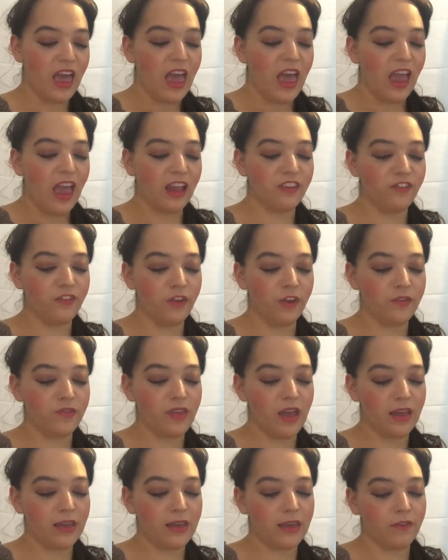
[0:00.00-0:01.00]
And if you have
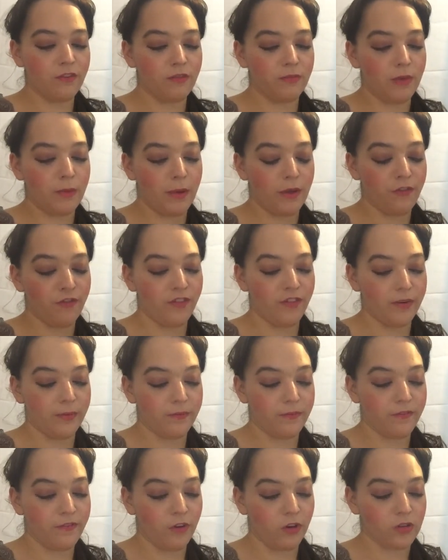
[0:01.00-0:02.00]
not given me my freedom
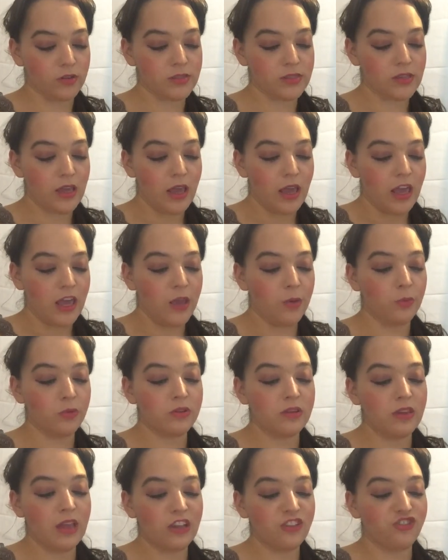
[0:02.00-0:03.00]
first, he will
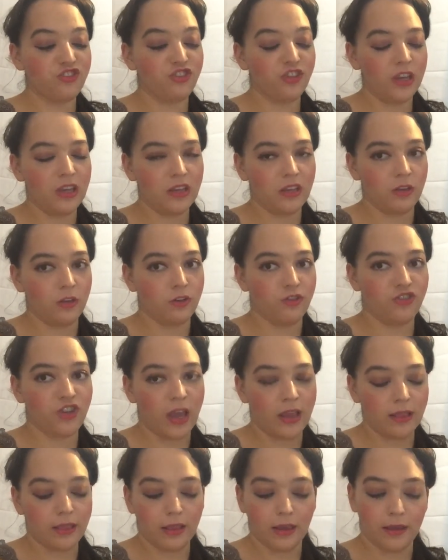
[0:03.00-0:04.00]
not treat you
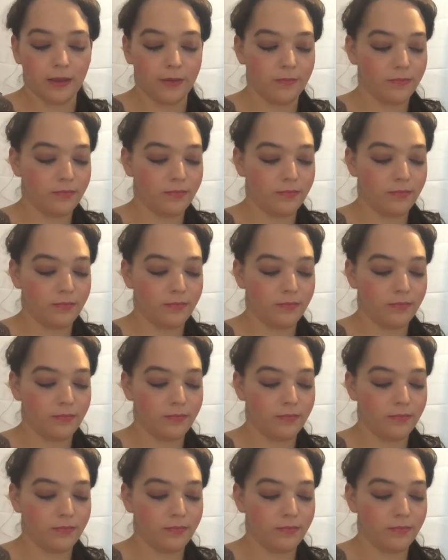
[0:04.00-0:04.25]
gently.